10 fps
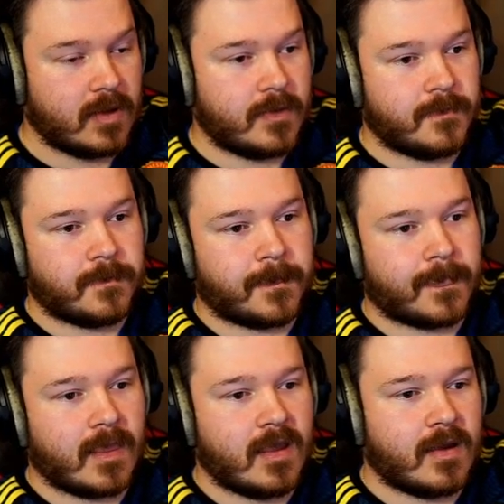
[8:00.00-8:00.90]

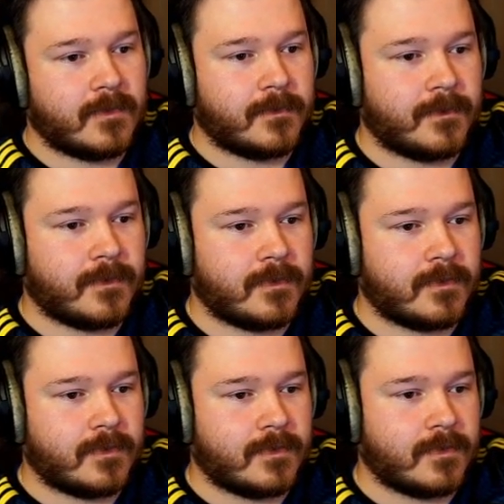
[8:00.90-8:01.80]

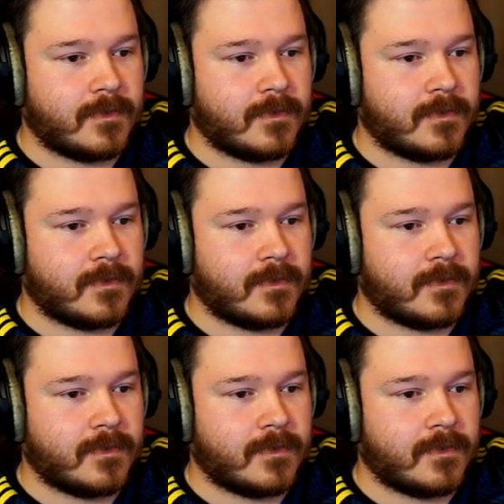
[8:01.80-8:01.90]
Nothing is said.